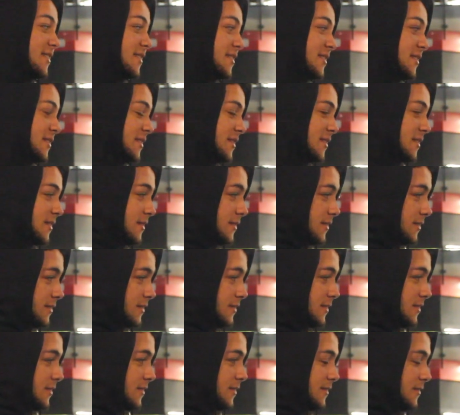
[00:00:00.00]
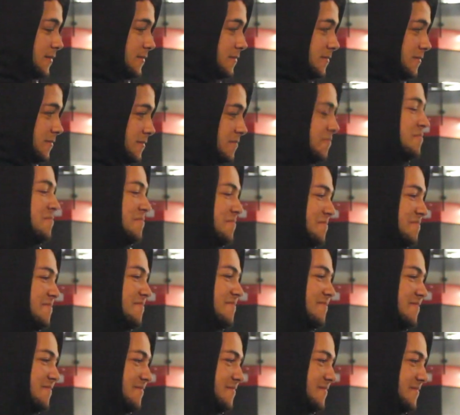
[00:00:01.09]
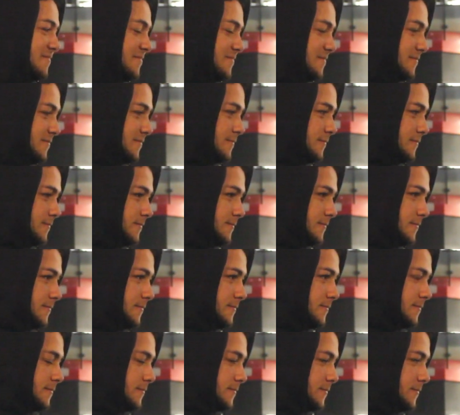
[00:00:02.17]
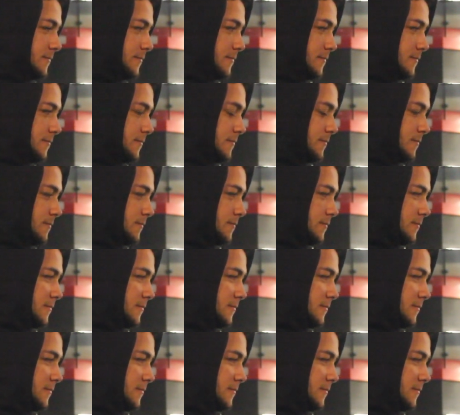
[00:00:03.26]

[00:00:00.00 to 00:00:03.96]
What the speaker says: The person shown says nothing.